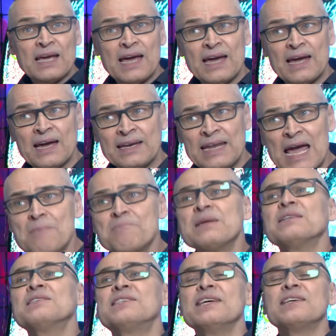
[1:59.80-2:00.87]
an
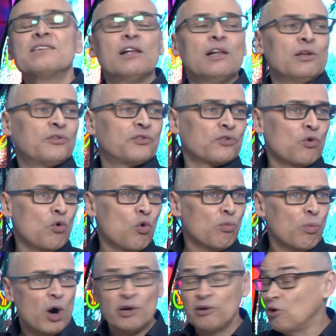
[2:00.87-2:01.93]
ambient signal through
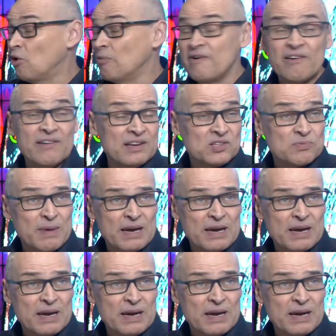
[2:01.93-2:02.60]
one or various